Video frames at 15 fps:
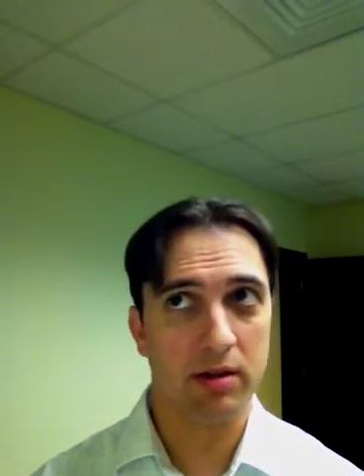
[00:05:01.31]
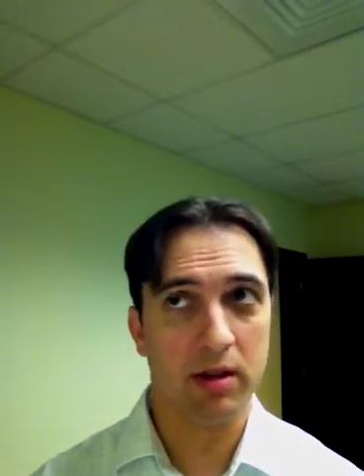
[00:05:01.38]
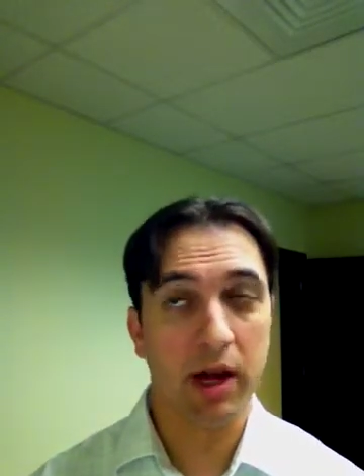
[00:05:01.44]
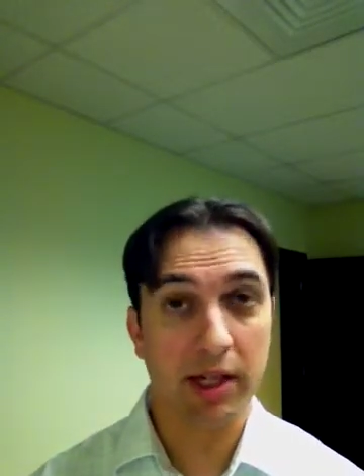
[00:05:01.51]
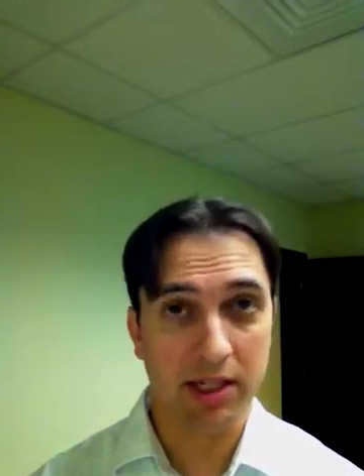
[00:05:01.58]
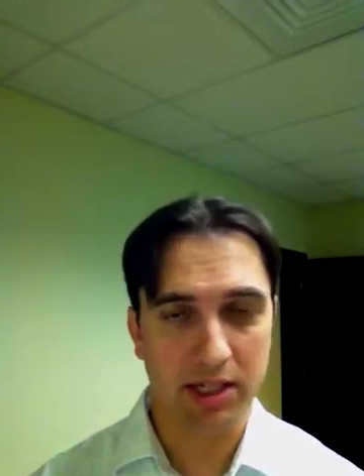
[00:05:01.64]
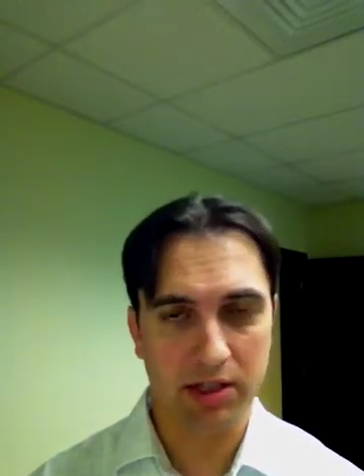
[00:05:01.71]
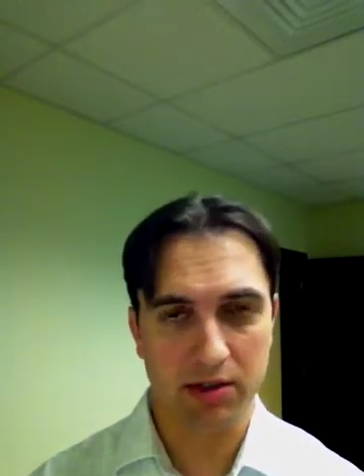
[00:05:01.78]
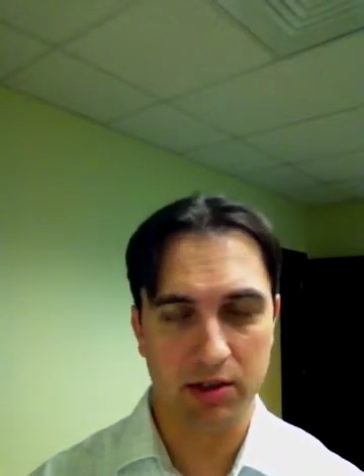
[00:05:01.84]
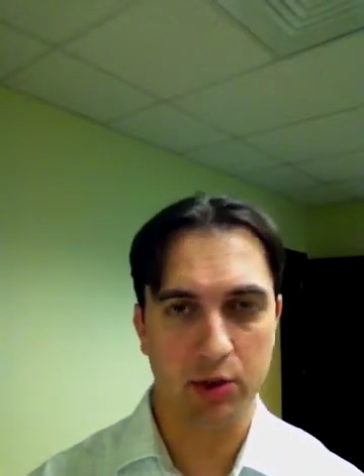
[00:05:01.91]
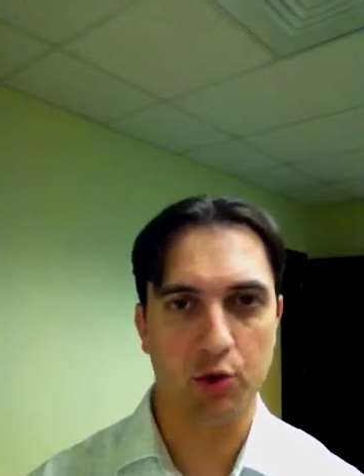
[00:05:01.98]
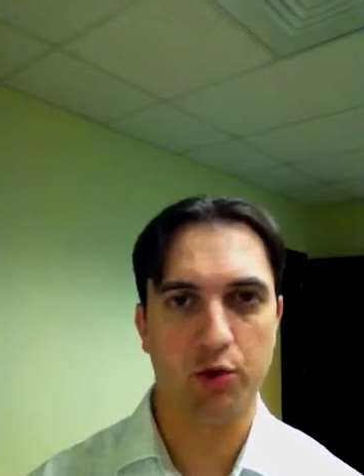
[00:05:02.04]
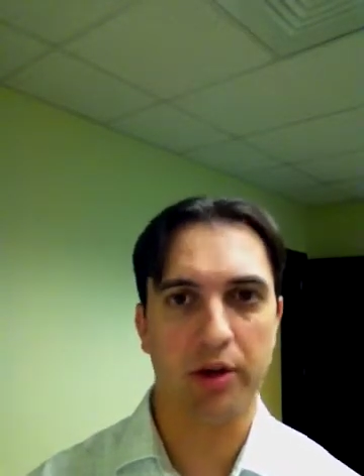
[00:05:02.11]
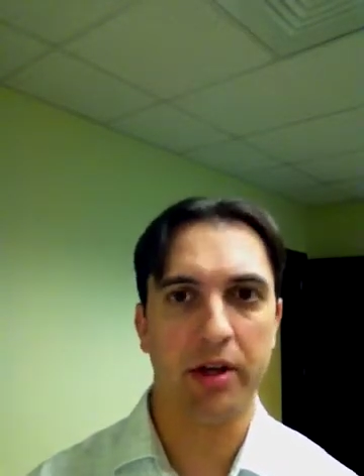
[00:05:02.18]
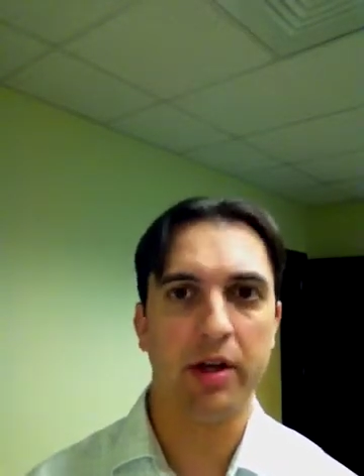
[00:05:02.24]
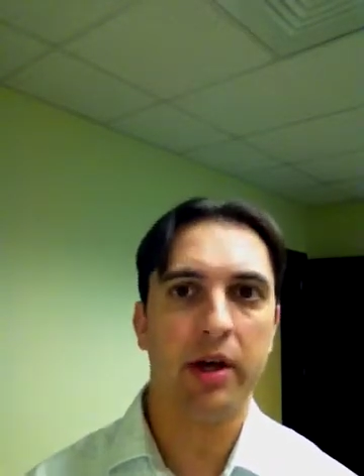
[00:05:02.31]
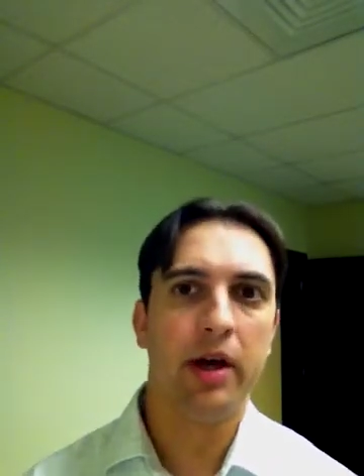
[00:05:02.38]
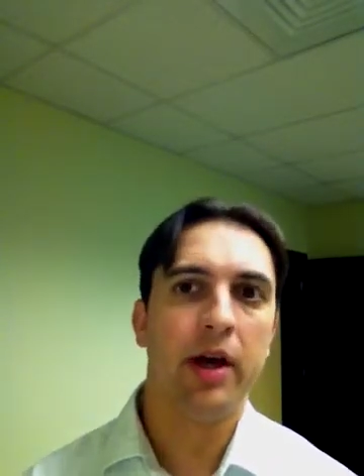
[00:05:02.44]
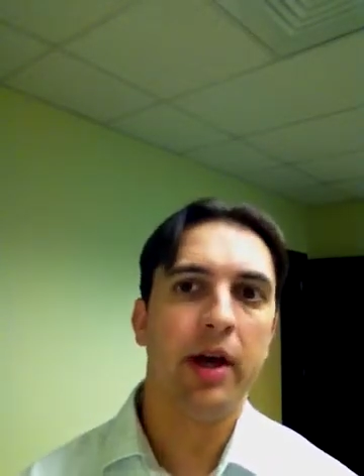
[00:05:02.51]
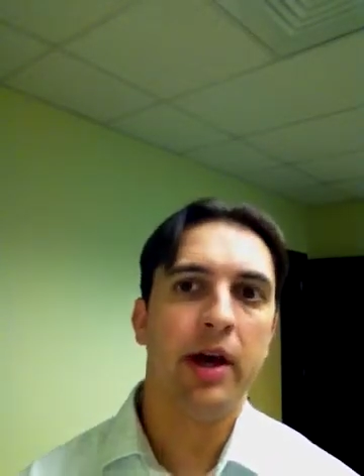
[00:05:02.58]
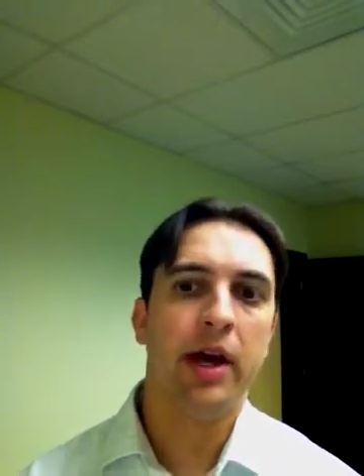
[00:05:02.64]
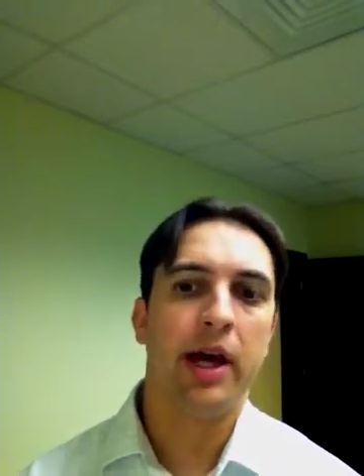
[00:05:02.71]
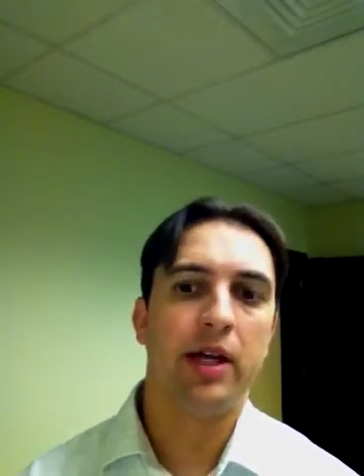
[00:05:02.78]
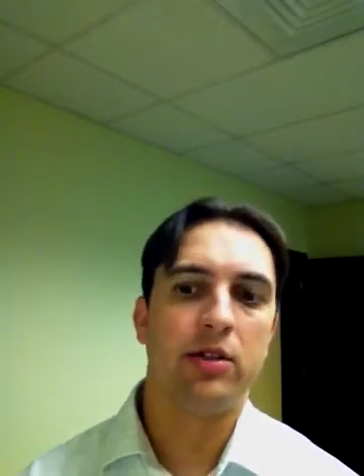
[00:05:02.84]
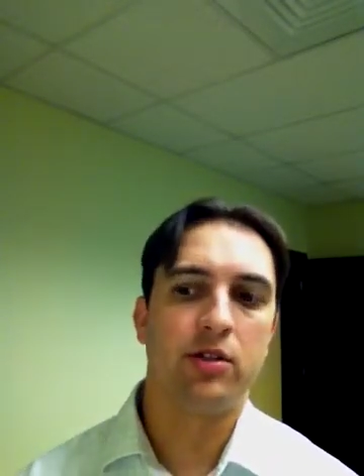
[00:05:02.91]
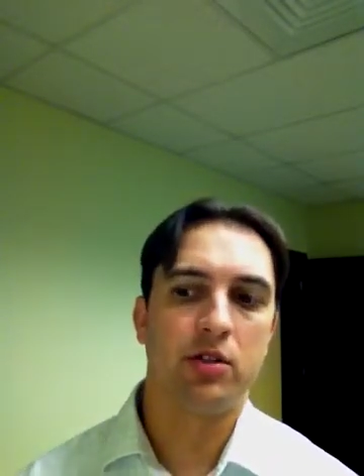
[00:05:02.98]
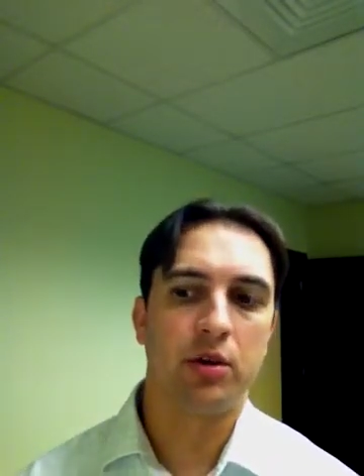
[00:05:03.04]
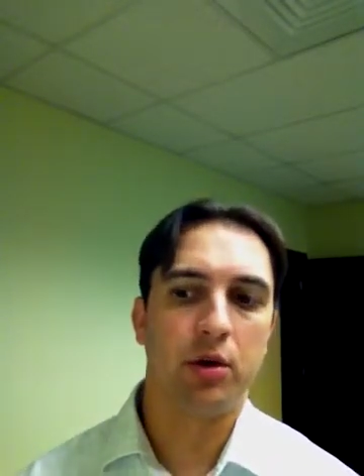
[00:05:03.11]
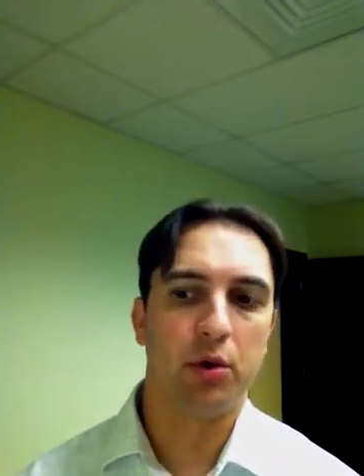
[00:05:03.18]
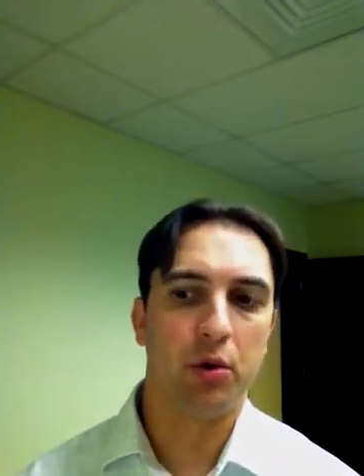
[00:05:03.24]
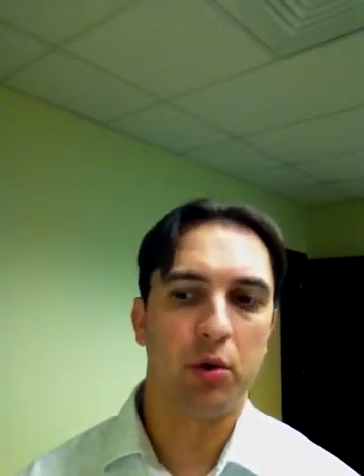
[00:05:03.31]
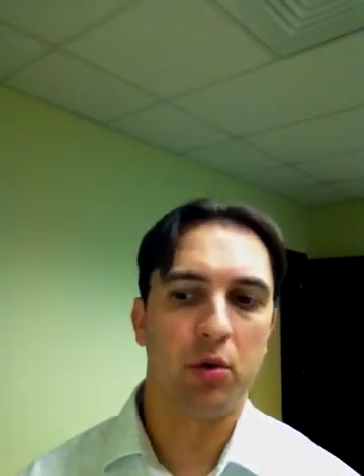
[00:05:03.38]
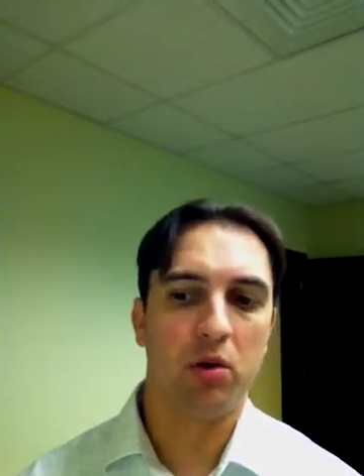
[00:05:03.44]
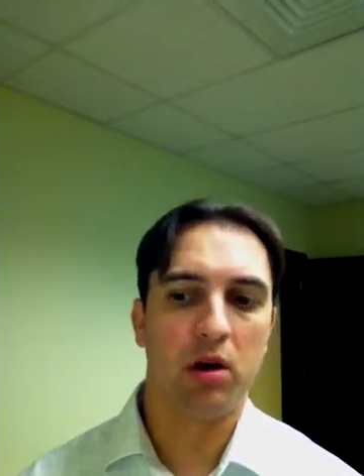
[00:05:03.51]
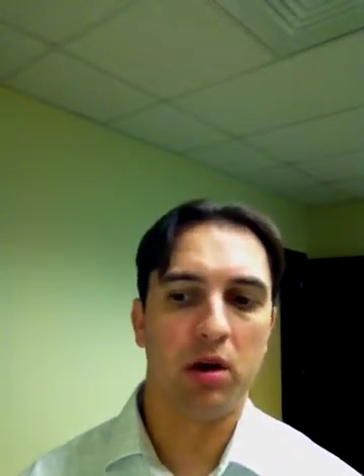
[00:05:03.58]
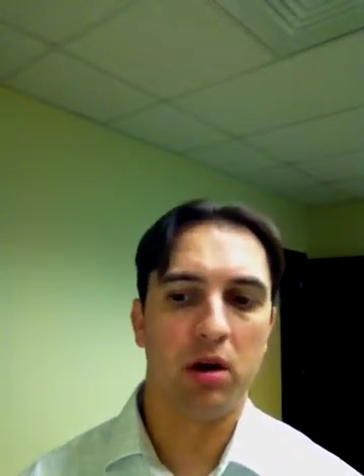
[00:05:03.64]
19th century. And so